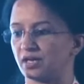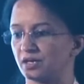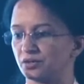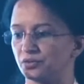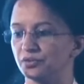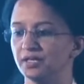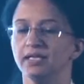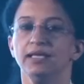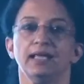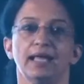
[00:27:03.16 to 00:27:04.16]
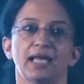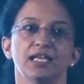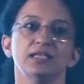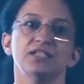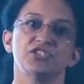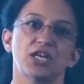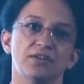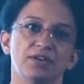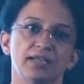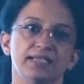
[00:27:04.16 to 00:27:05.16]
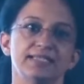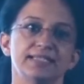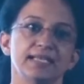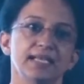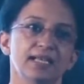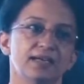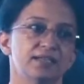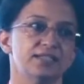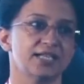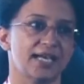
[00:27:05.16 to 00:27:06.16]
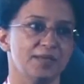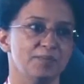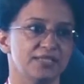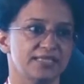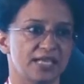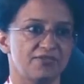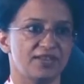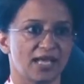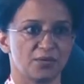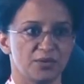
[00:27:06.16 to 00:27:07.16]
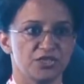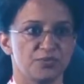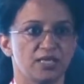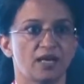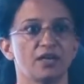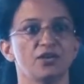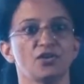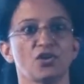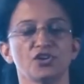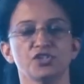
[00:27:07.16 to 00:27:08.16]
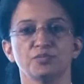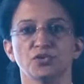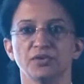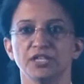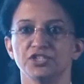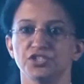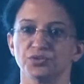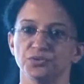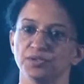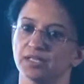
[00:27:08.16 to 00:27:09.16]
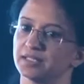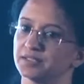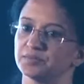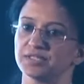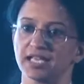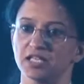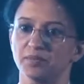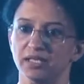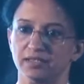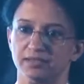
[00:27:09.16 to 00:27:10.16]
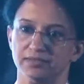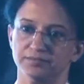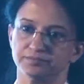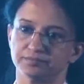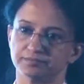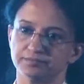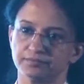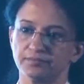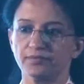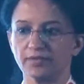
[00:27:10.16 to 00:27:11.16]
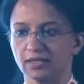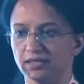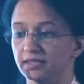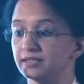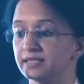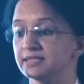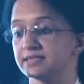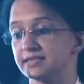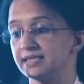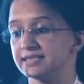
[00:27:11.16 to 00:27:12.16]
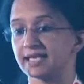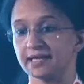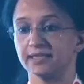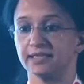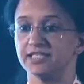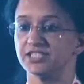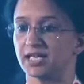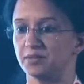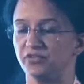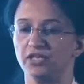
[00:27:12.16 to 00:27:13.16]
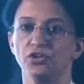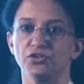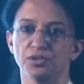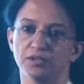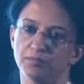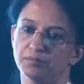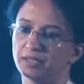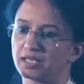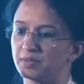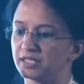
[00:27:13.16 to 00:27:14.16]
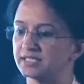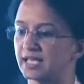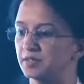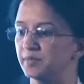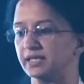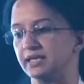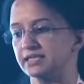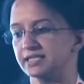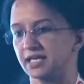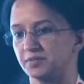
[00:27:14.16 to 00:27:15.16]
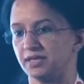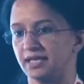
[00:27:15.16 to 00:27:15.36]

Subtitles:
our code, and Java is still a type safe language. We are not moving to dynamic. It's still statically typed. We are not becoming a dynamically typed